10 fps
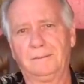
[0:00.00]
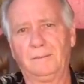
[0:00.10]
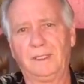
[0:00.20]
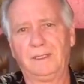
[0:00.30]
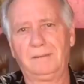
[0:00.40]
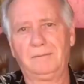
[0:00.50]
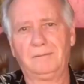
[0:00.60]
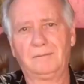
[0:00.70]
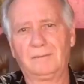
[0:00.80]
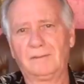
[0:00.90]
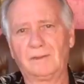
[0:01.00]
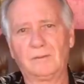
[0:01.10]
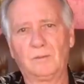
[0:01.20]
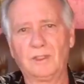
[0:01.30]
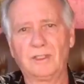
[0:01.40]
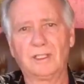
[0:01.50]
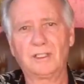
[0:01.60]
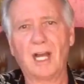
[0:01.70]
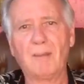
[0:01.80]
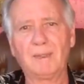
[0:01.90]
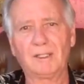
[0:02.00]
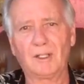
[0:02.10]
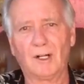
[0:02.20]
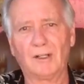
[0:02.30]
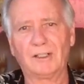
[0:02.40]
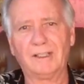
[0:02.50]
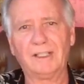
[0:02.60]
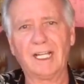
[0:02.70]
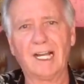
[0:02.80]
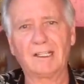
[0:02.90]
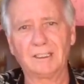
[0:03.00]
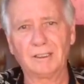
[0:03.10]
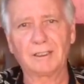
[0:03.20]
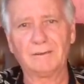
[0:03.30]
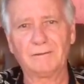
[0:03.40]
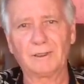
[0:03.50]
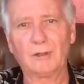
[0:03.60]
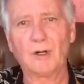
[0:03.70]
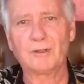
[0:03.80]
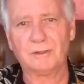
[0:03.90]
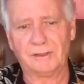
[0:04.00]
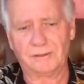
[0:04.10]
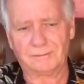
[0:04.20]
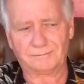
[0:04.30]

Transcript: be pushing a shopping cart in the alley looking for groceries.